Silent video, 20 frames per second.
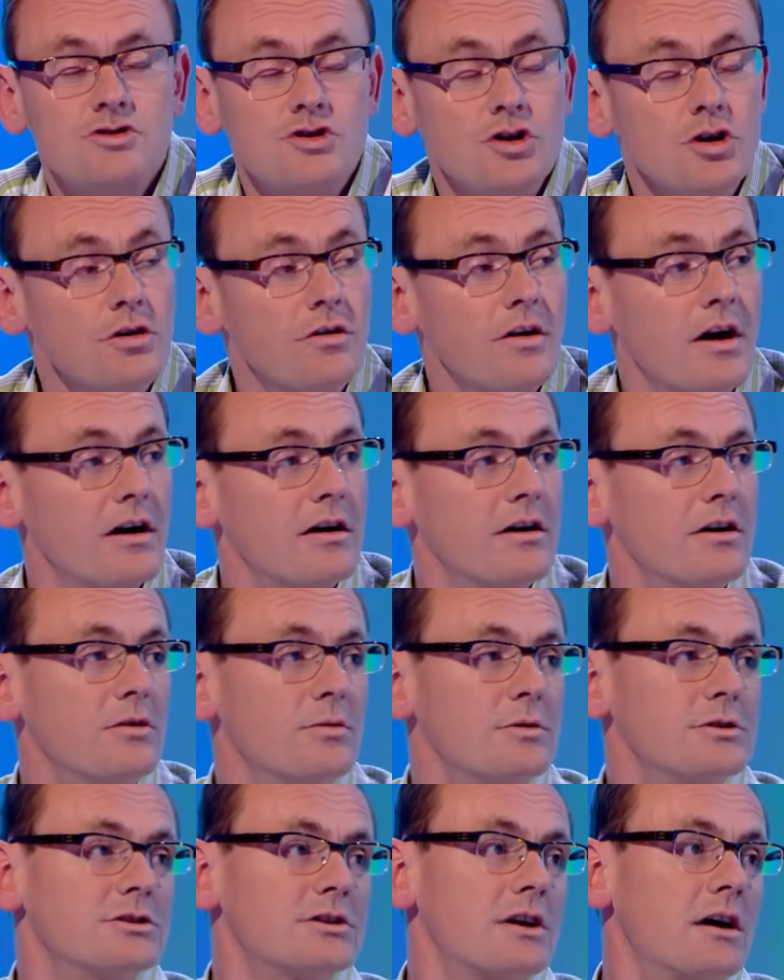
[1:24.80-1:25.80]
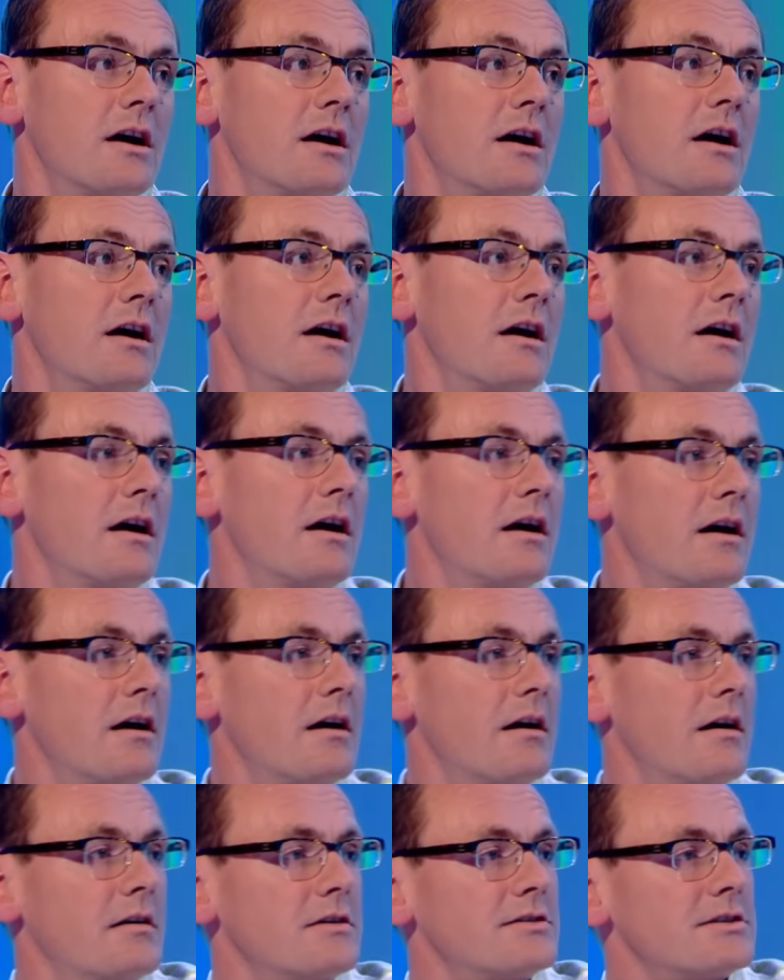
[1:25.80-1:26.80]
juror who was
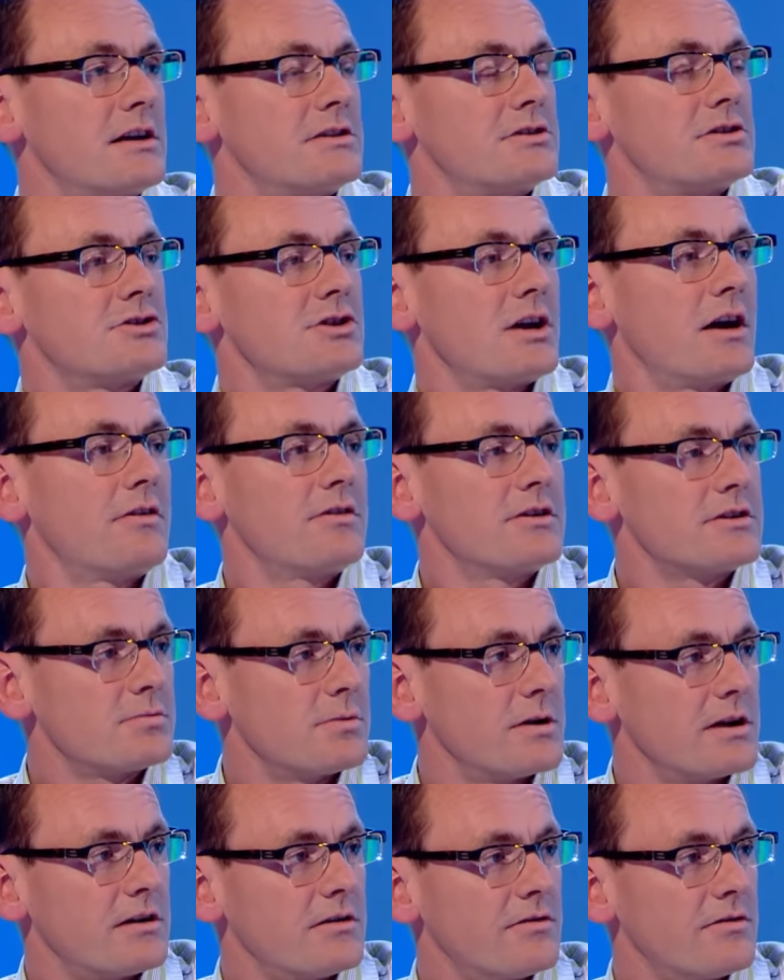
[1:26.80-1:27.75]
sent to jail this week